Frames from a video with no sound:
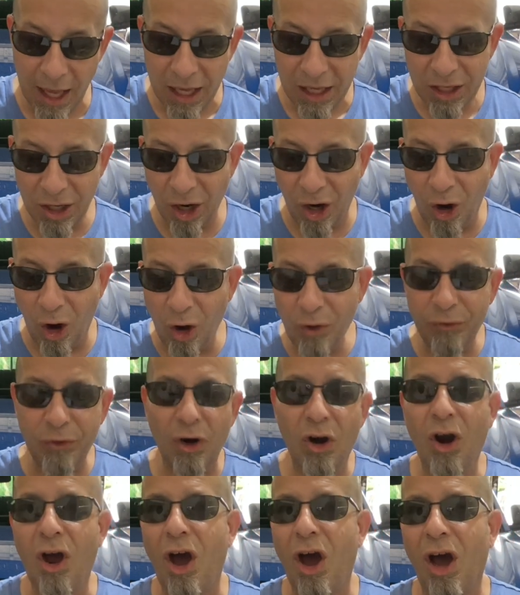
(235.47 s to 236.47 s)
You know,
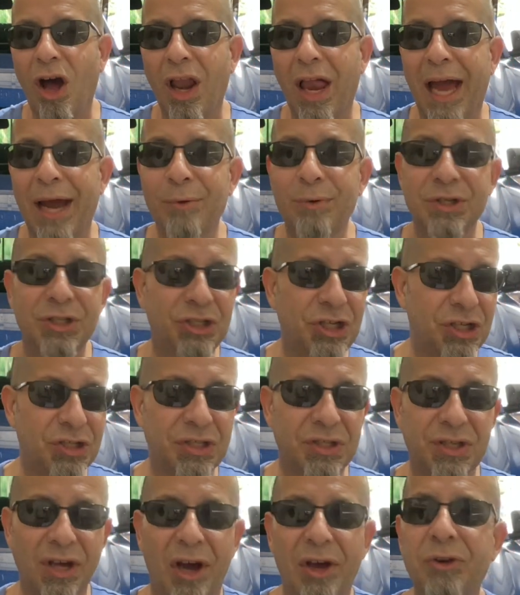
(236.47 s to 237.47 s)
overall, I was
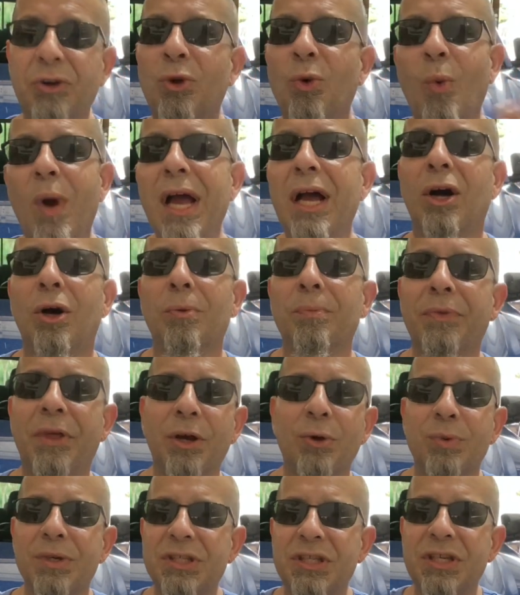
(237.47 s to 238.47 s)
just underwhelmed.
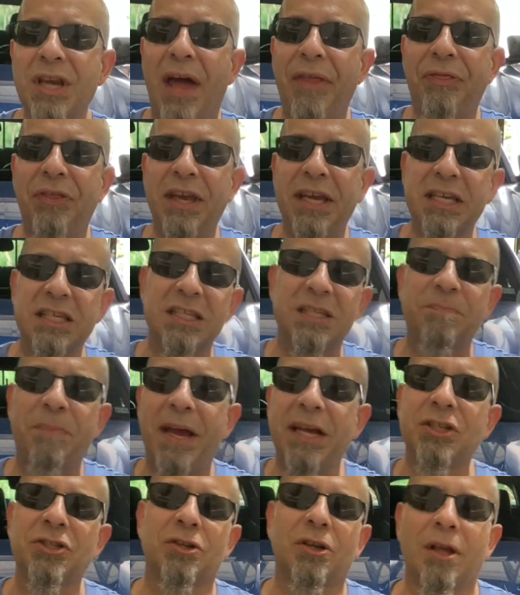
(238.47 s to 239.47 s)
There was nothing
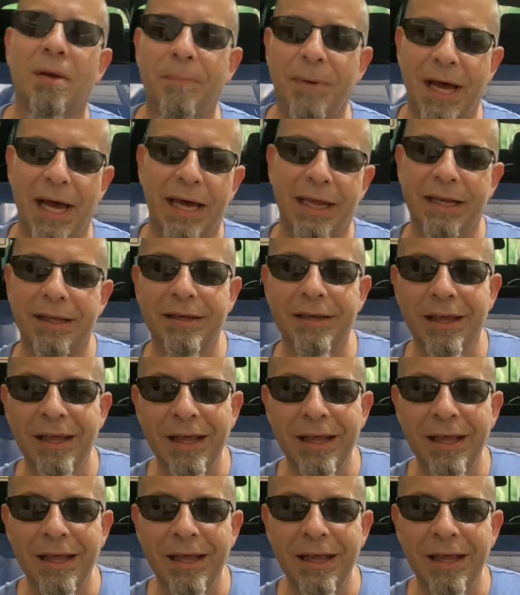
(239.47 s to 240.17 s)
special about it.